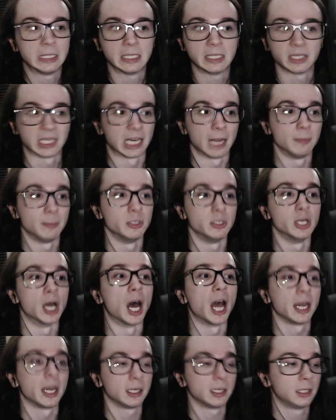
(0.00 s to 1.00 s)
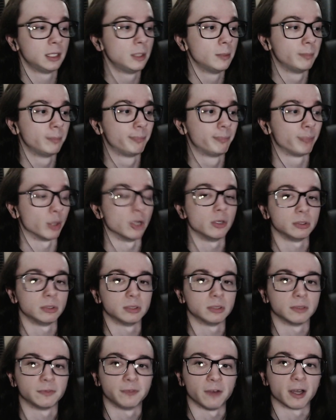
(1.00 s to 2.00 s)
that I'm not burned
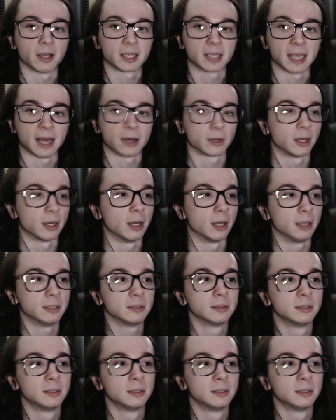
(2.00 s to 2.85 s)
the fuck out on,